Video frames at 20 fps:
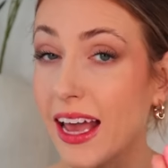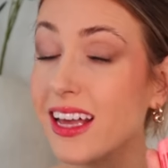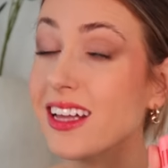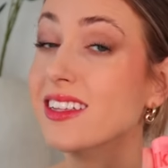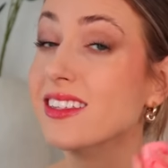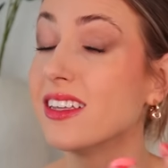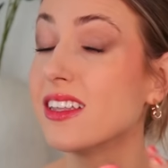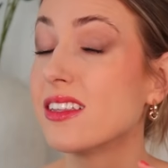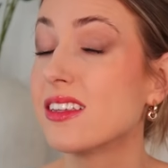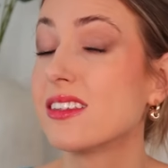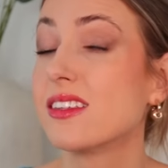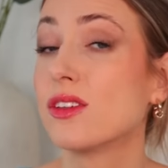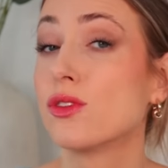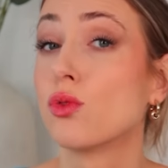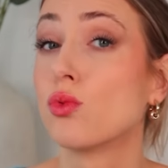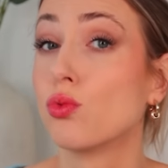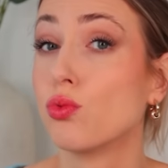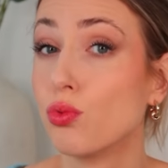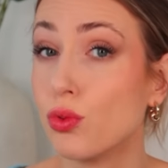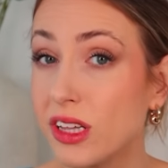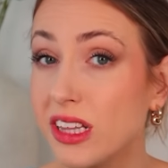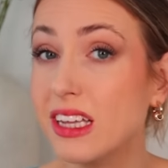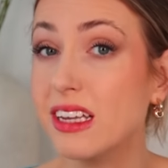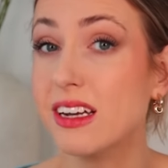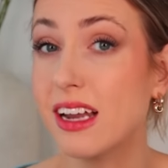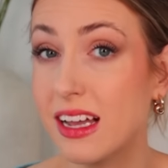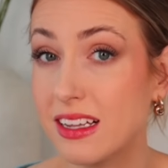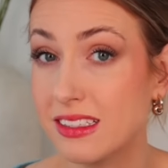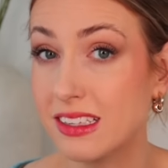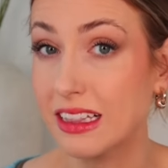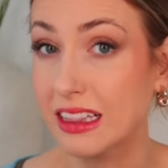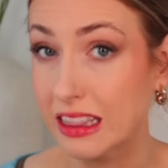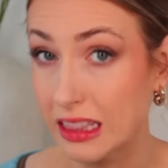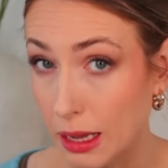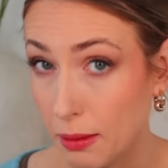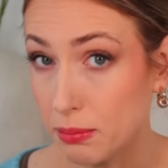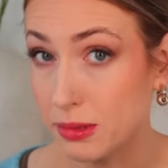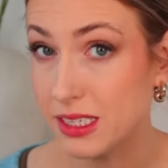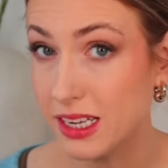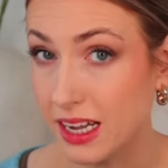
I can see this as a really nice lip